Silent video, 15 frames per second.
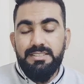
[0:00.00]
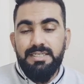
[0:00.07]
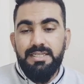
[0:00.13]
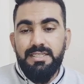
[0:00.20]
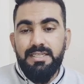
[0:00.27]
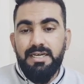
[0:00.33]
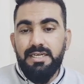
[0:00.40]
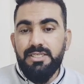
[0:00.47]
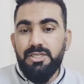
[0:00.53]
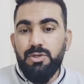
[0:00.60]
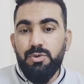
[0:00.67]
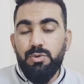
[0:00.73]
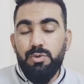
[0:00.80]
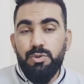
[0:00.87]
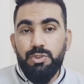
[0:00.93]
detail the
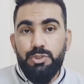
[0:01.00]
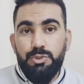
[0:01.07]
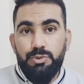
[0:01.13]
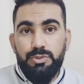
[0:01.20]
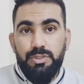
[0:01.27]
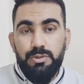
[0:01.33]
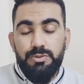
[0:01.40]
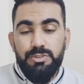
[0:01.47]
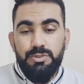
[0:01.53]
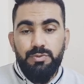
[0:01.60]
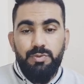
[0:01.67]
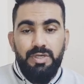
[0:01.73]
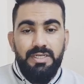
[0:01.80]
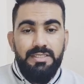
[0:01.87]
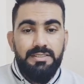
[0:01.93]
ILO-OSH
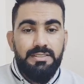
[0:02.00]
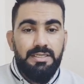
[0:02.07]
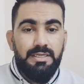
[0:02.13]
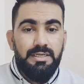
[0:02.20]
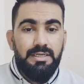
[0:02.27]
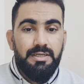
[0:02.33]
2001,